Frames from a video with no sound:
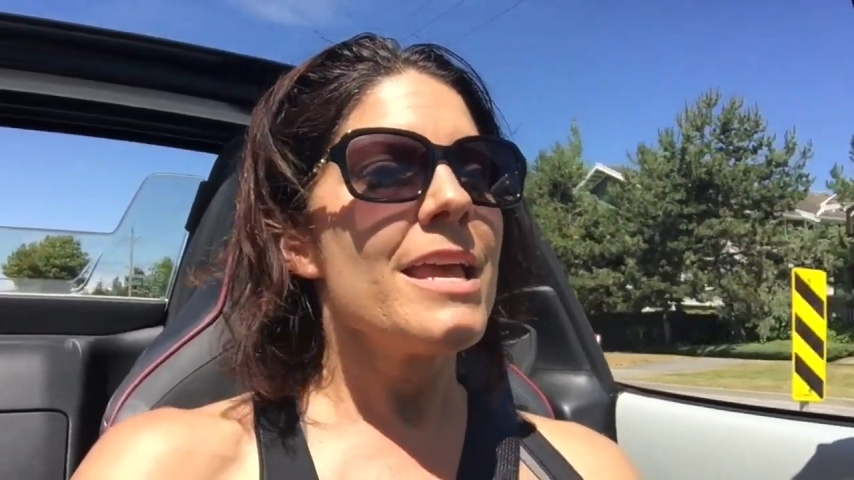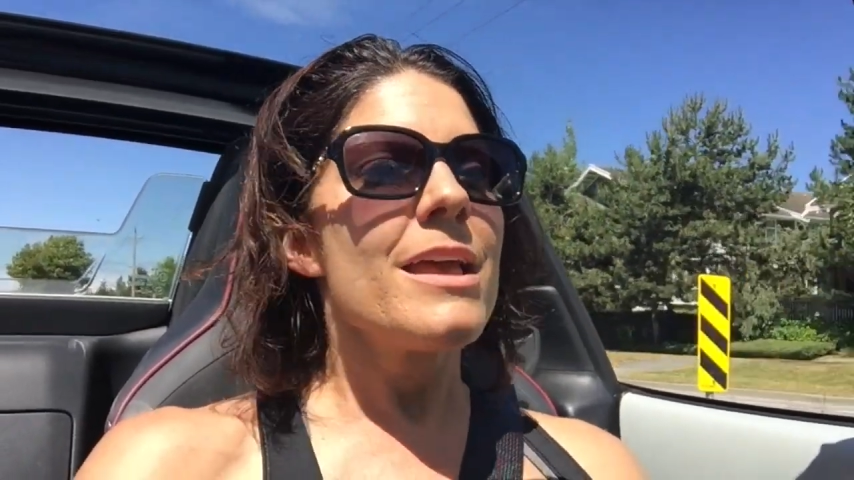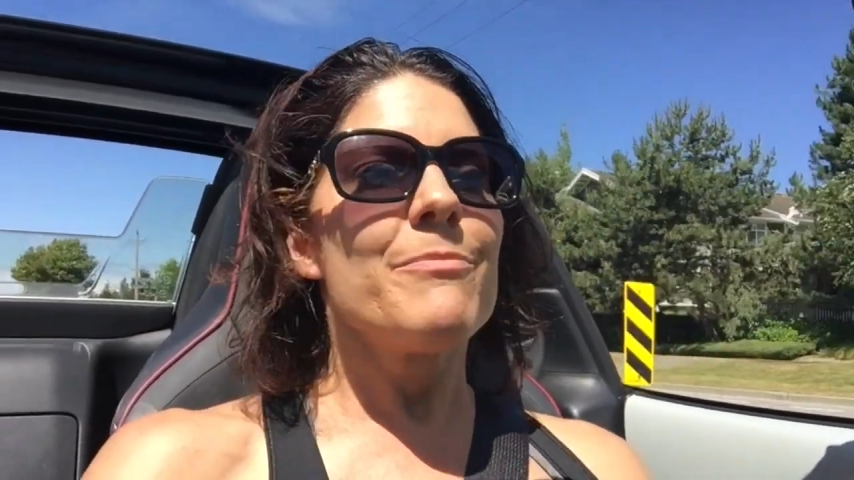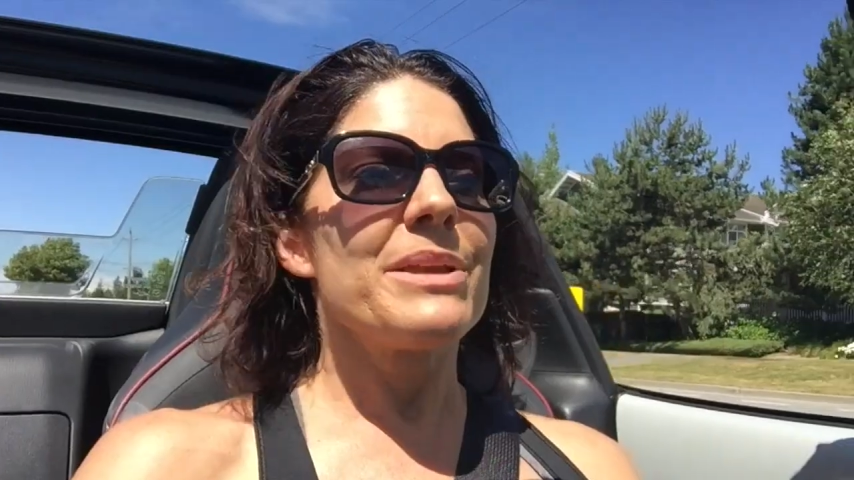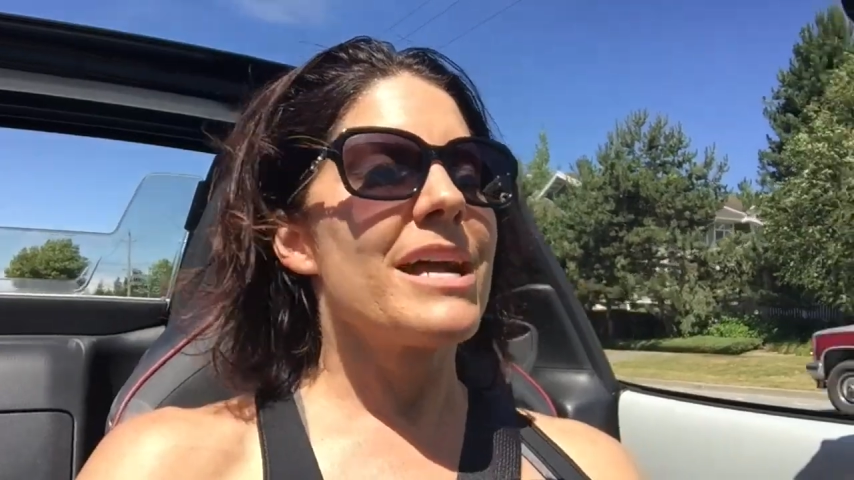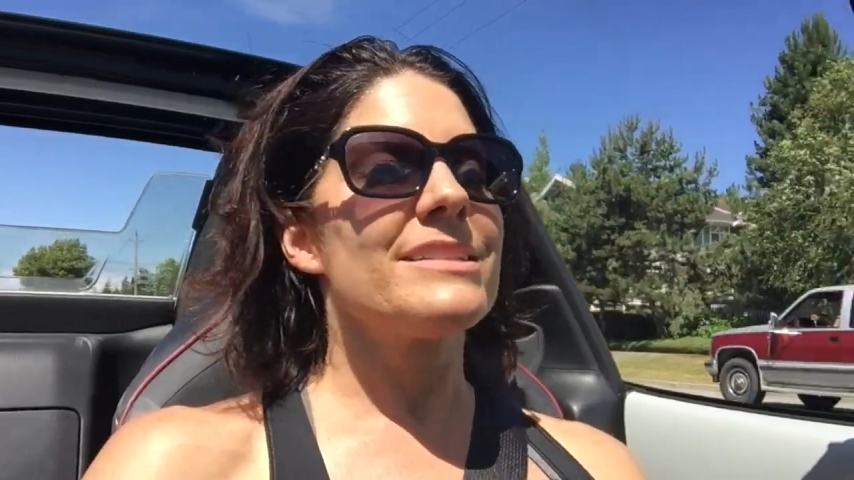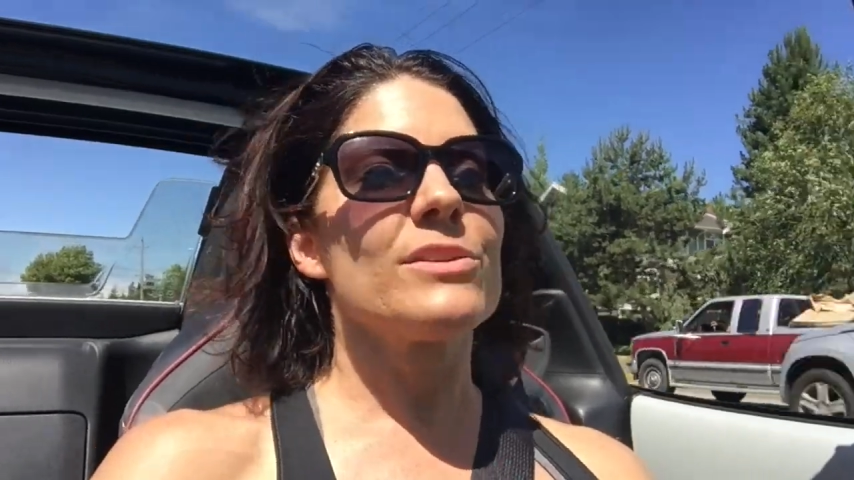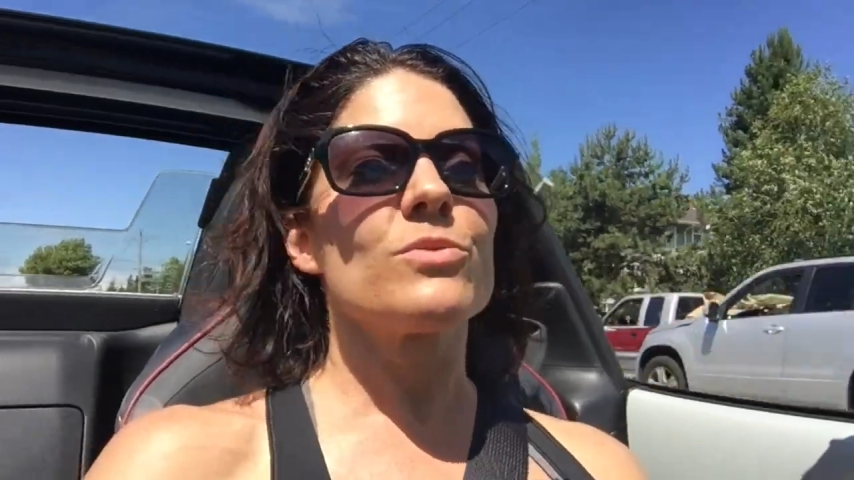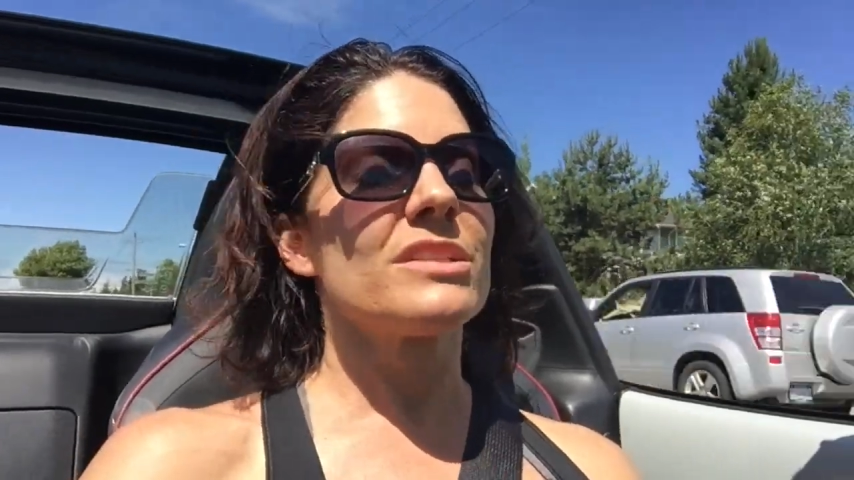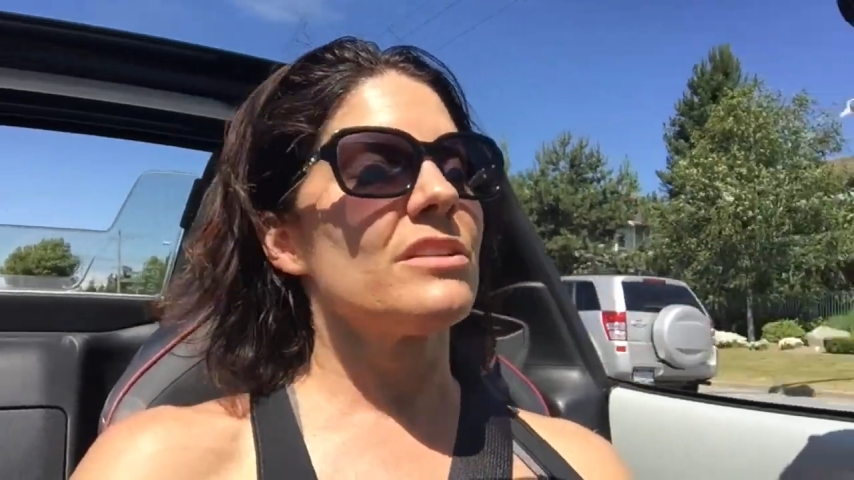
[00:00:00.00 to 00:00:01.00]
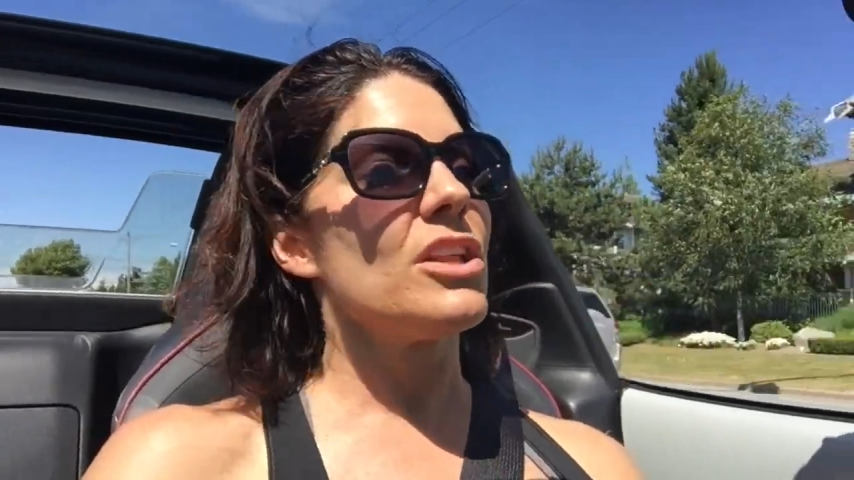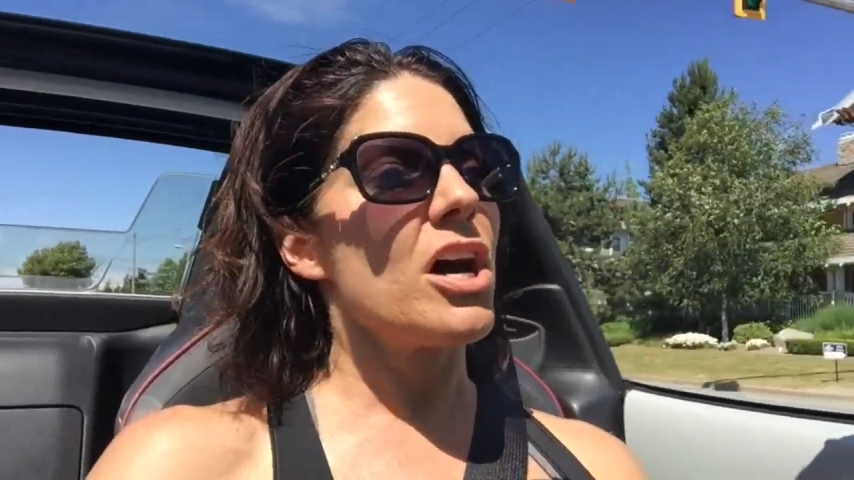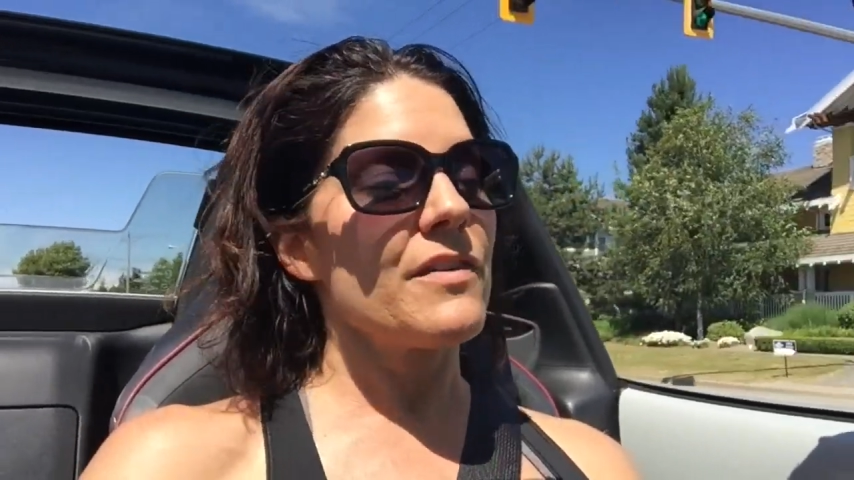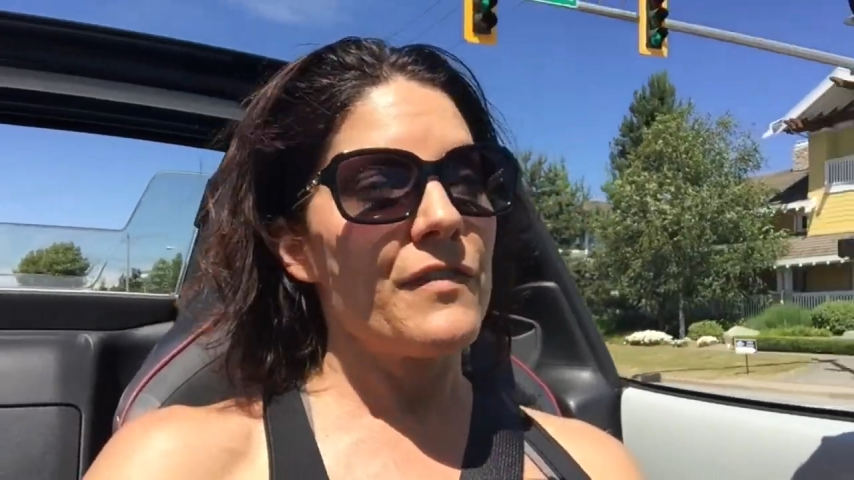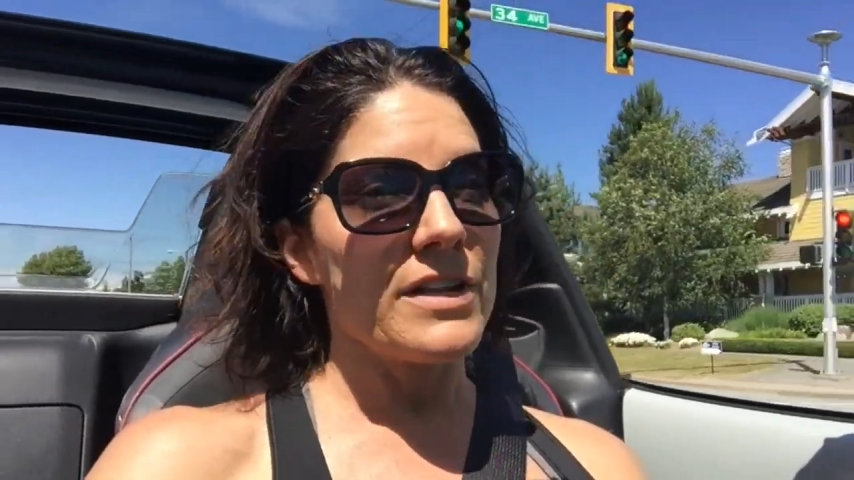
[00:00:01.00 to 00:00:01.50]
because it was a lot of
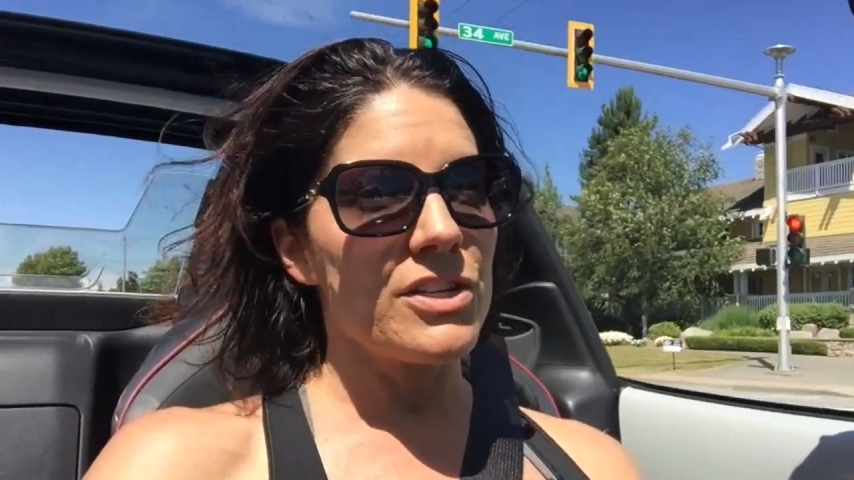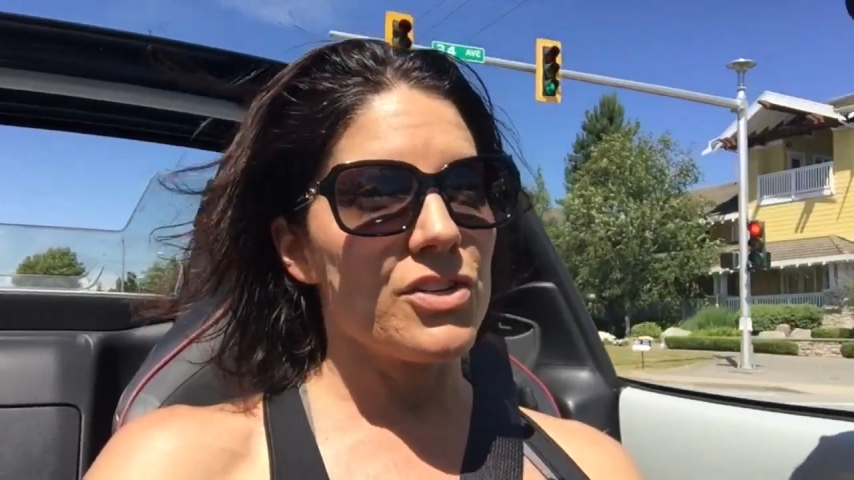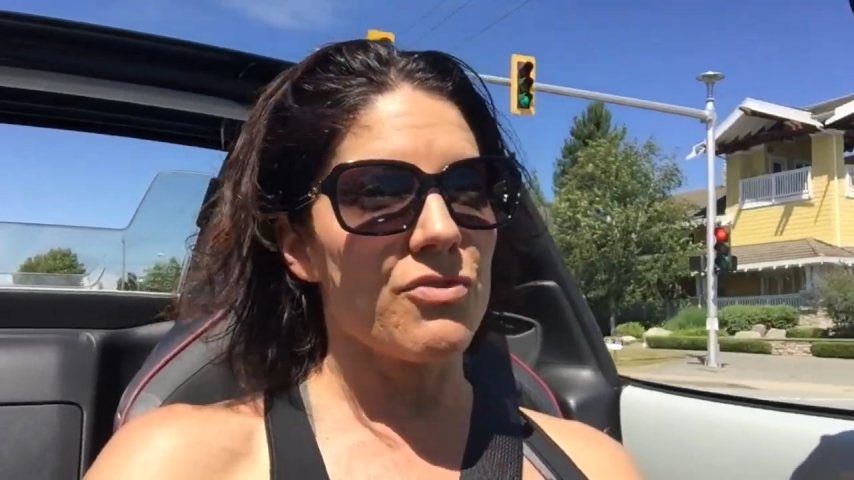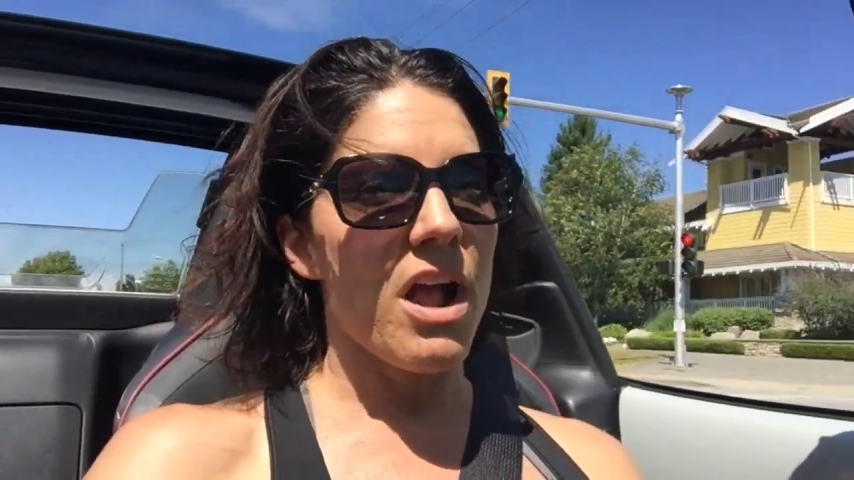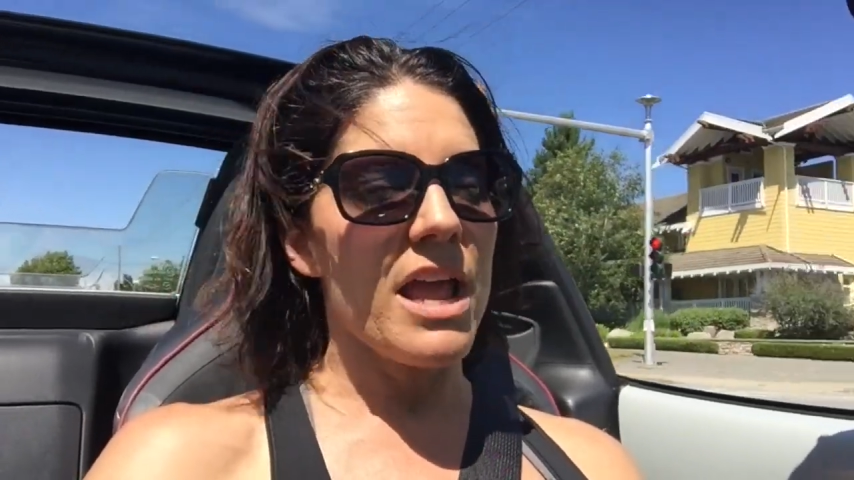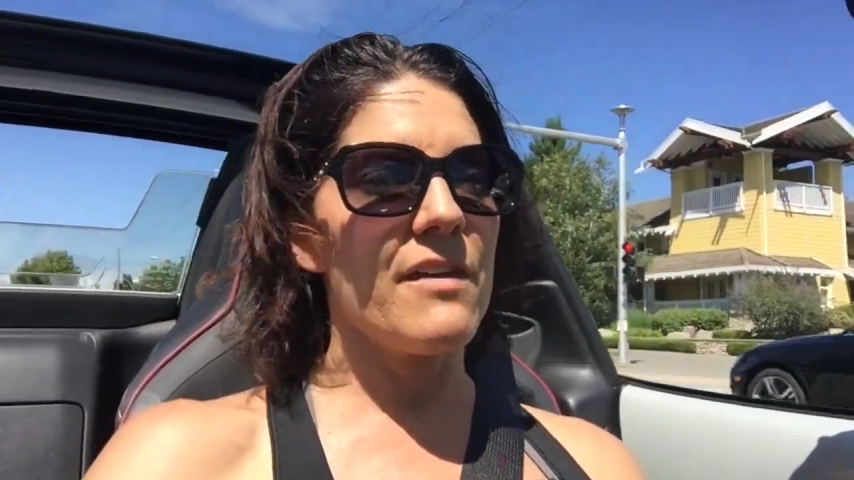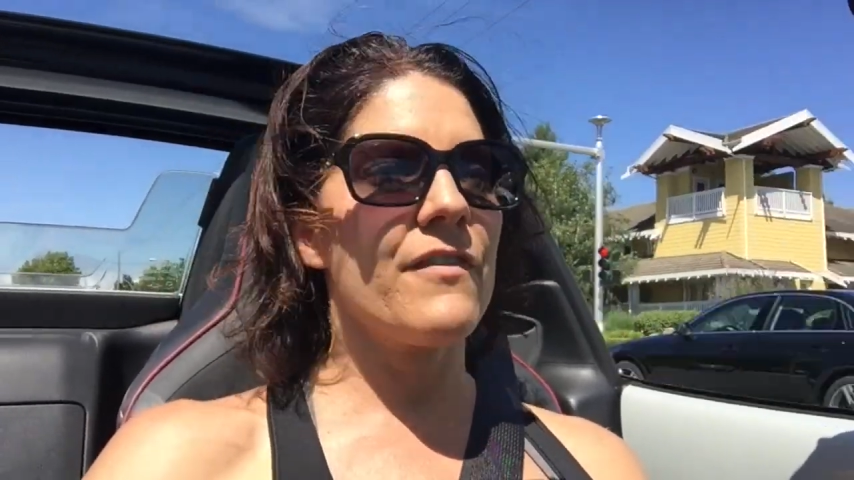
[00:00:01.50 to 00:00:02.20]
fun to drive.